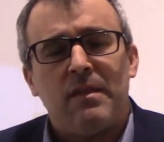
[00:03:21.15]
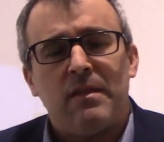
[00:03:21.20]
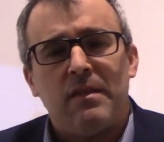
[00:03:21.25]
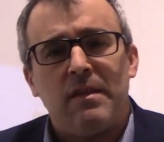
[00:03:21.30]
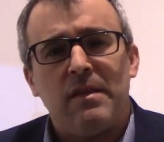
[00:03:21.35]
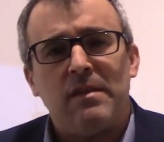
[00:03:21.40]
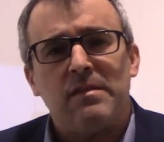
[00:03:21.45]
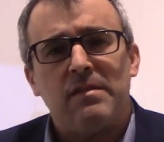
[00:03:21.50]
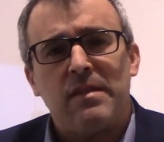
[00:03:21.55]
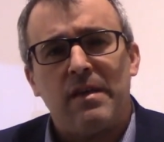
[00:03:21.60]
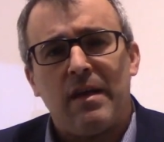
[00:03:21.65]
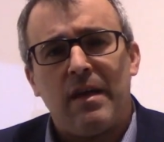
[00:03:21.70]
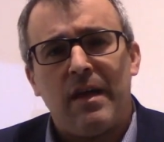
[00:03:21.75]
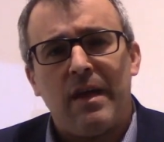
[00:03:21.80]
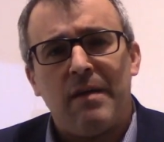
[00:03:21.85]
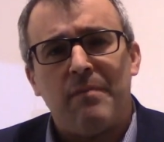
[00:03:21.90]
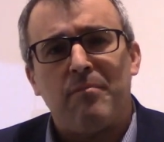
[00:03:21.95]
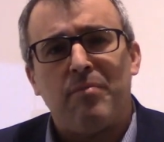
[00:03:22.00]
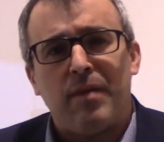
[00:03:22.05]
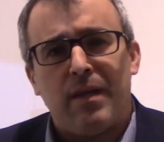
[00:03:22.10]
these
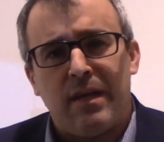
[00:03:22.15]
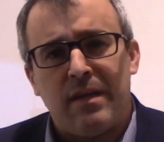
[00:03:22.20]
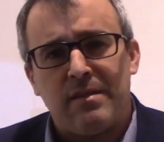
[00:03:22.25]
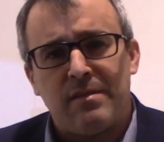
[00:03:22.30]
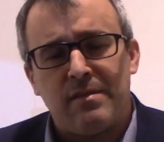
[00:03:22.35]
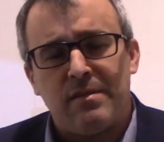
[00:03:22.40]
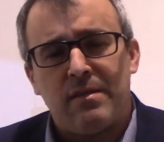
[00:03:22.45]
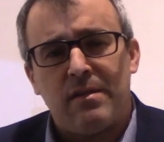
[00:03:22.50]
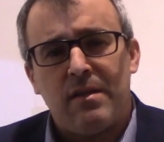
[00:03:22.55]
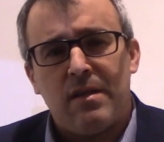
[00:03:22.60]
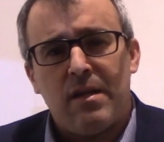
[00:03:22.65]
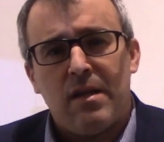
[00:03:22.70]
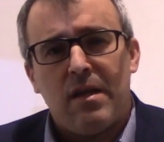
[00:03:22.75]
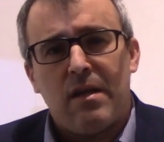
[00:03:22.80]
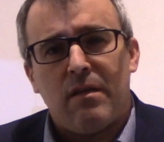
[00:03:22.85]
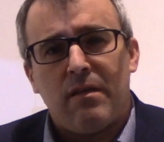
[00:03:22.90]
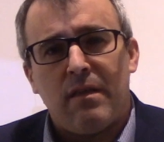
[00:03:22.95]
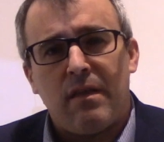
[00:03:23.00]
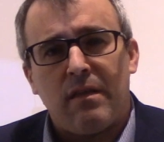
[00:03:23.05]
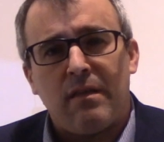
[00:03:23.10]
implants,
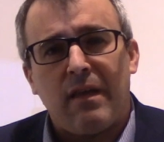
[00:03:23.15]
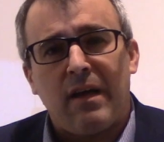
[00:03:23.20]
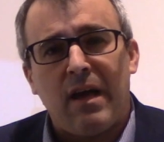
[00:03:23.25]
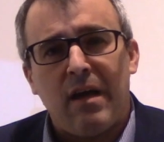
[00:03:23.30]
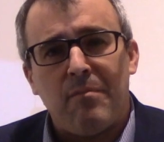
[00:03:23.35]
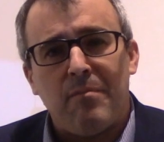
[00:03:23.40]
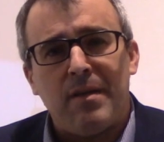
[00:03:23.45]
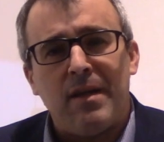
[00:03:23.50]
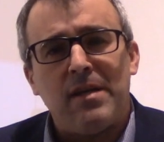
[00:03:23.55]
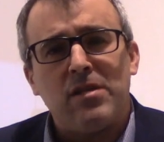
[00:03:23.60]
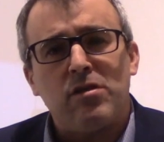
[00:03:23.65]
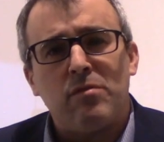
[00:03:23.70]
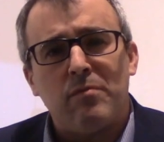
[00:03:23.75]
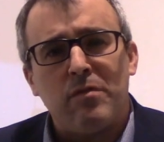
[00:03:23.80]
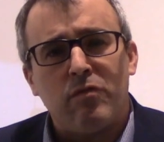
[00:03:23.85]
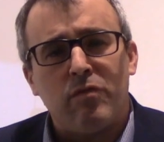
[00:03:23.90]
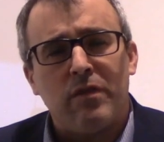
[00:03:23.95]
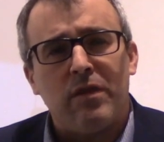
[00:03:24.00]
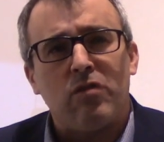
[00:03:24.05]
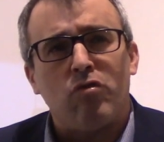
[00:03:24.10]
the combination
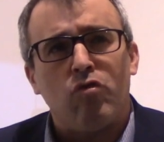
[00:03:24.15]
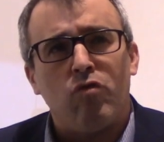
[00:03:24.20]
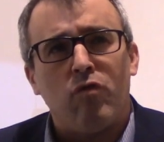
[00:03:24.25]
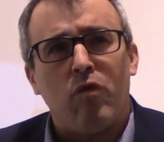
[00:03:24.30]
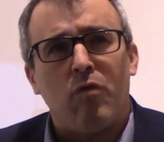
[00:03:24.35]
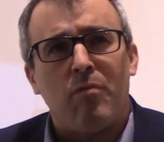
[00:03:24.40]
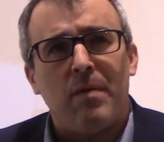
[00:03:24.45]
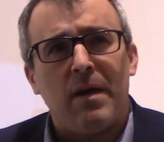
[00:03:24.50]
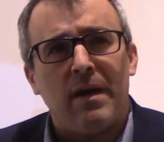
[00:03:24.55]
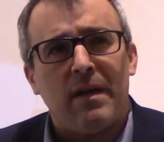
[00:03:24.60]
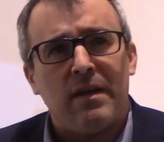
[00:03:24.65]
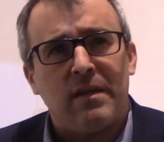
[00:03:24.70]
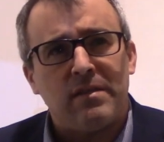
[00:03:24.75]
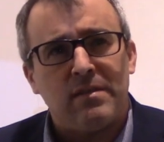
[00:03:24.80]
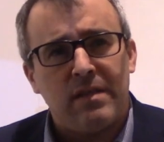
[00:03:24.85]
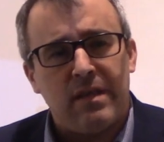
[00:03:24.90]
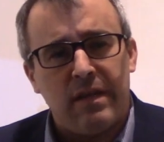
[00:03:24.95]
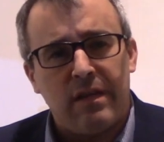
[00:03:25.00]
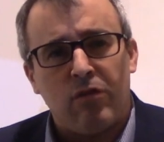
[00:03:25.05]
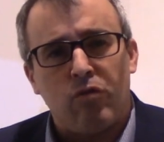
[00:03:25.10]
between the two
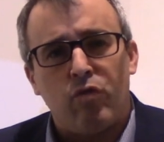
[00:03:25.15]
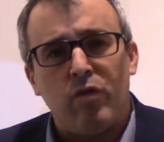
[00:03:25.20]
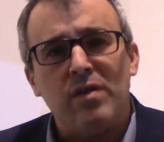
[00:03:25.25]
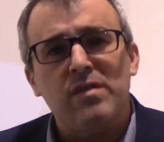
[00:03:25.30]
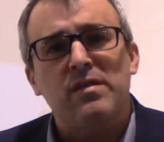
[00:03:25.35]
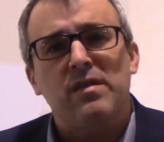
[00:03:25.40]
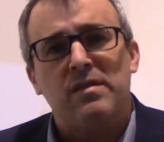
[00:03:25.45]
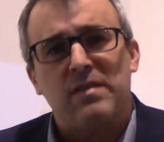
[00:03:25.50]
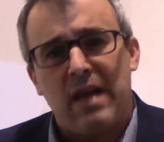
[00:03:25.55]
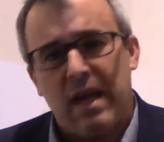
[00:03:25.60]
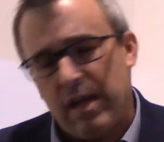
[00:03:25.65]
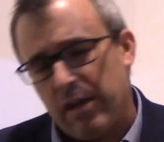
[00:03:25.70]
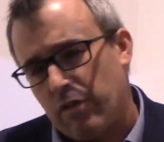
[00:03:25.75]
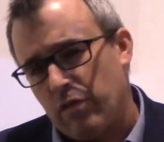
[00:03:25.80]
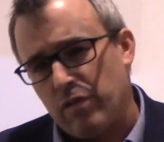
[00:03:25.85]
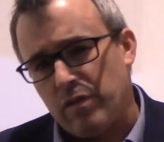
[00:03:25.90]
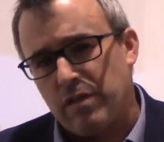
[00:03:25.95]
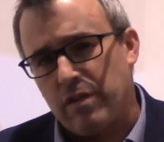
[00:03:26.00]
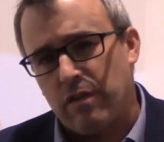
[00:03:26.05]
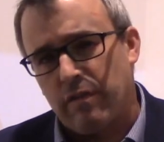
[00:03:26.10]
robotics increases the
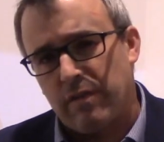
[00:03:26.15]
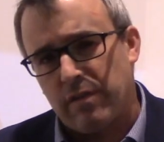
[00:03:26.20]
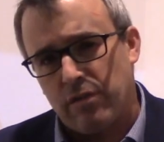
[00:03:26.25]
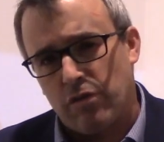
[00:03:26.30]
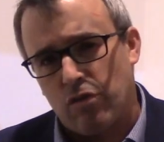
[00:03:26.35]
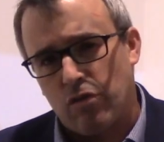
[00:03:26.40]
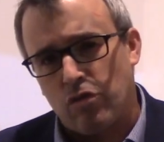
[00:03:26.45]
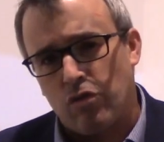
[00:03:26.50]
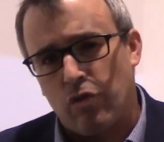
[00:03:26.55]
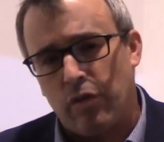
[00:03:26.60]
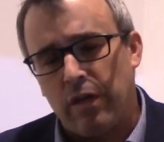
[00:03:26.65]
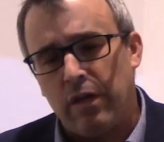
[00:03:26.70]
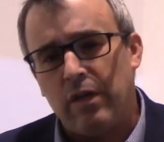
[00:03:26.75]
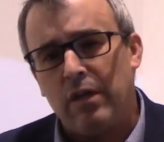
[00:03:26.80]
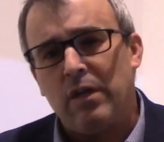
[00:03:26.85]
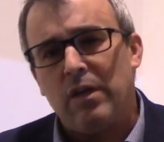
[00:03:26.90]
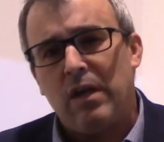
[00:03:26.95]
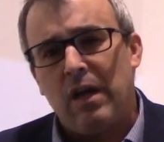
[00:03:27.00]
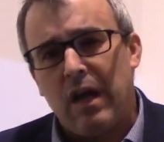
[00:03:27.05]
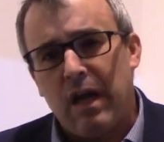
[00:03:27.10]
accuracy of the surgery
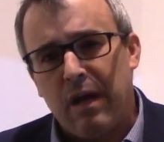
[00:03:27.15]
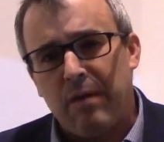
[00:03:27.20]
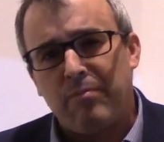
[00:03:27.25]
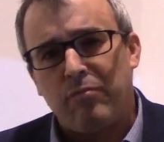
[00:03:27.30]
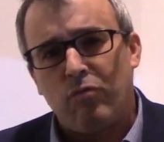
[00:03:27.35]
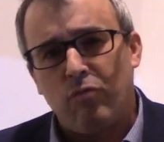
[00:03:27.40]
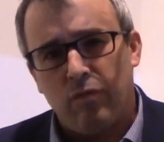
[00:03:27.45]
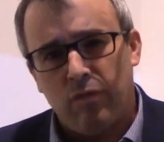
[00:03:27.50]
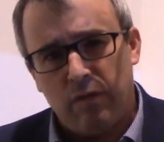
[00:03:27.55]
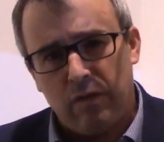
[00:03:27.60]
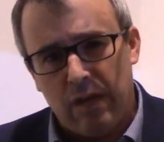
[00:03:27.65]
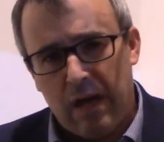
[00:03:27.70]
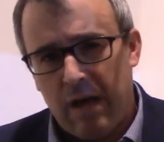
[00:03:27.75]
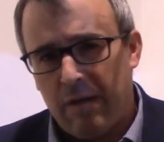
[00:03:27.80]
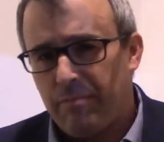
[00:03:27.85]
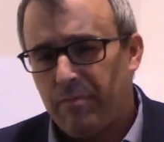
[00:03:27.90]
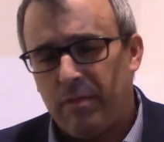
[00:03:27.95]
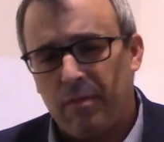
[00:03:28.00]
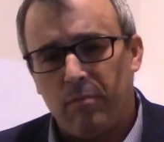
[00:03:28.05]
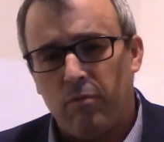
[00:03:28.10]
up to an
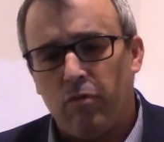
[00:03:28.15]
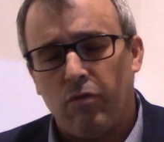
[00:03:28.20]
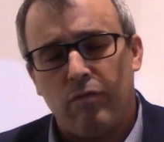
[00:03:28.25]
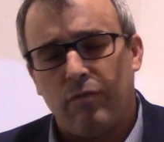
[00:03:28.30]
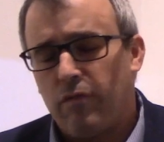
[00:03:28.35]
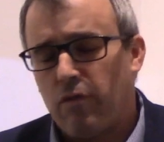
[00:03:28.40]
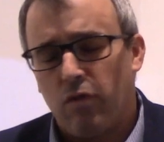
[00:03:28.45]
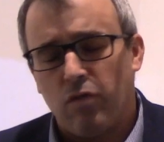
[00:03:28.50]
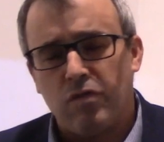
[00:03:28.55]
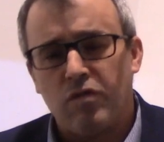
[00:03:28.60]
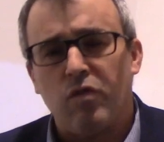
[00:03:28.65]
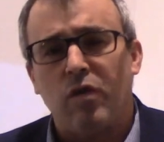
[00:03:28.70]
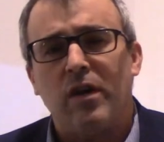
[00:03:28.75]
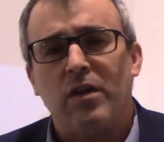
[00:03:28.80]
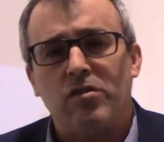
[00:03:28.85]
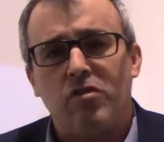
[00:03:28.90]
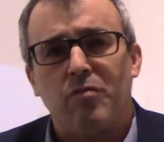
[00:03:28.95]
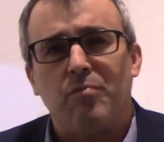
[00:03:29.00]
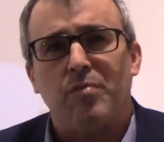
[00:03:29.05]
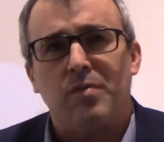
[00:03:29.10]
optimal of close to 100%
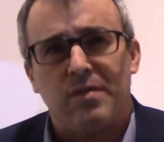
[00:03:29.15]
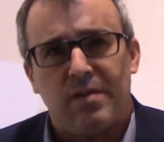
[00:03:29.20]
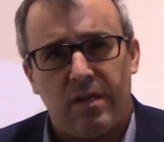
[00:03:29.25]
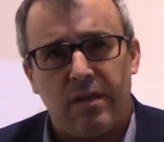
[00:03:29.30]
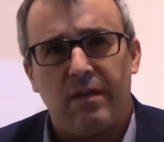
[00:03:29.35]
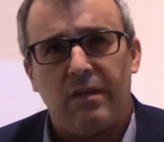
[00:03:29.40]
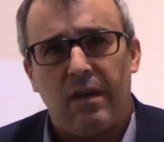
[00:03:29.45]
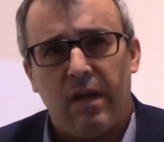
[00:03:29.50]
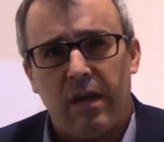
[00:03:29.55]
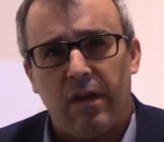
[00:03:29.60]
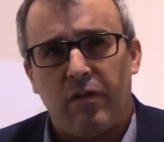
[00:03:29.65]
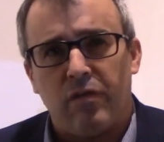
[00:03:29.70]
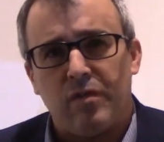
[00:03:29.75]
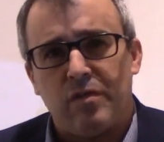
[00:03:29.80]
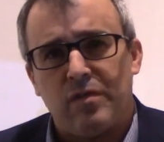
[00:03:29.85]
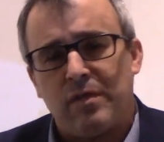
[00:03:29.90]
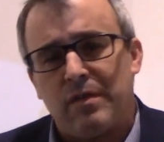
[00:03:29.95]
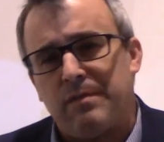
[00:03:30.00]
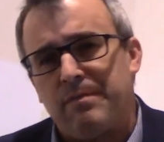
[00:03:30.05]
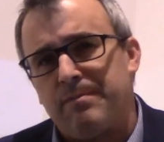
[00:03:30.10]
accuracy.